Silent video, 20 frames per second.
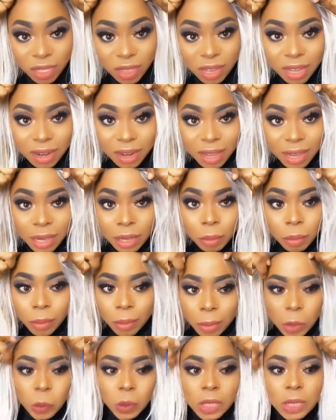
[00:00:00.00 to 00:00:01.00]
thing I like
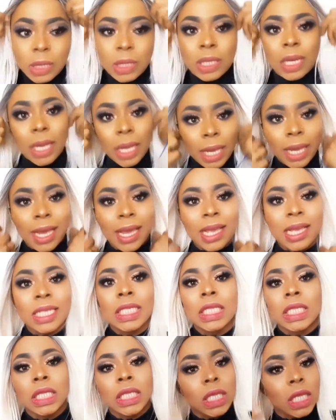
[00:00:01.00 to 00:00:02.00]
about this hair is
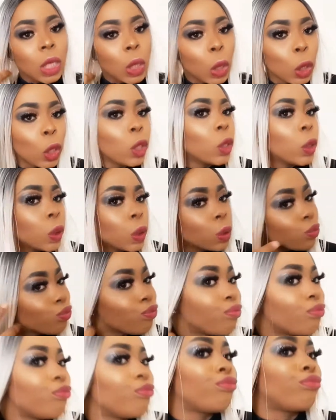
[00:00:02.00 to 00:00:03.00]
the color
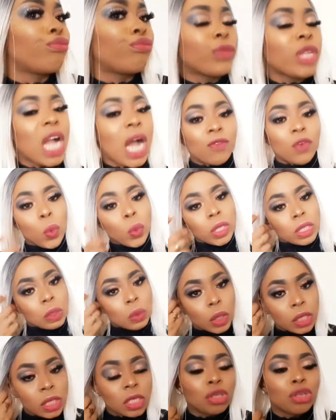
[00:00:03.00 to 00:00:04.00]
I've
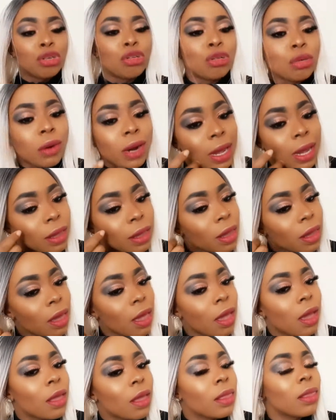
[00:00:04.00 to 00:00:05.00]
always wanted to try
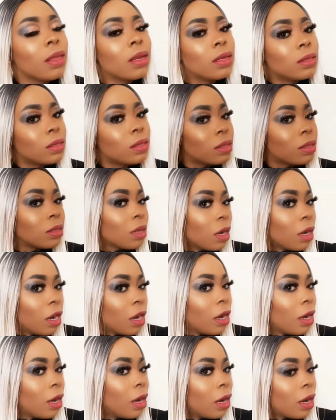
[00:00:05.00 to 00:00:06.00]
this
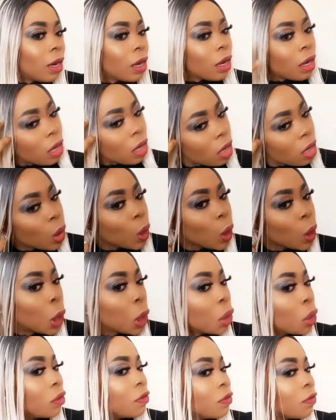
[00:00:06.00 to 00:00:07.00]
uh,
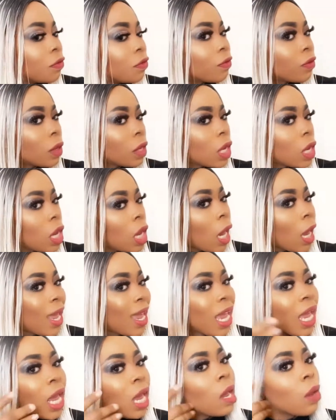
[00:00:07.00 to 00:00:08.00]
color of
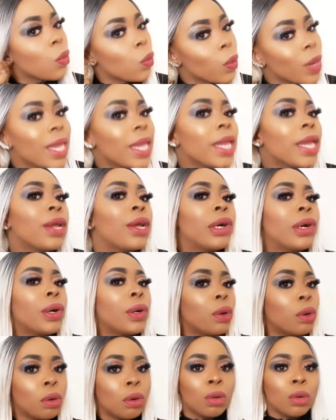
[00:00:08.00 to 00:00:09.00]
hair wig
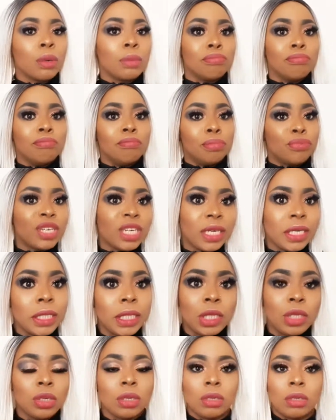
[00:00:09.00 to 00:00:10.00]
or
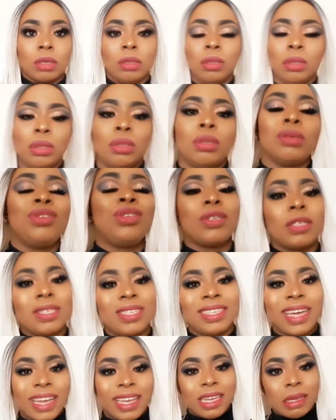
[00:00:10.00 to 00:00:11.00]
braid or you know
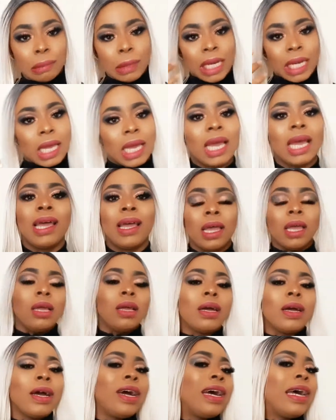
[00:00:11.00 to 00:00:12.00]
just dyeing my hair
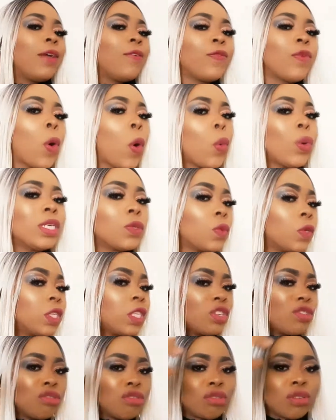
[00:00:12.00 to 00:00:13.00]
I've always
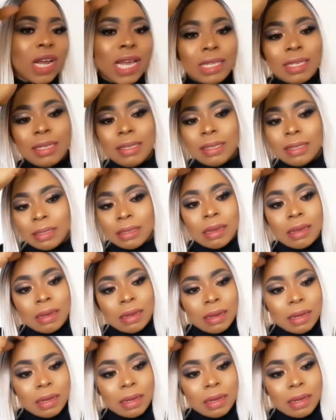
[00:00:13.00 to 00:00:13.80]
wanted to try this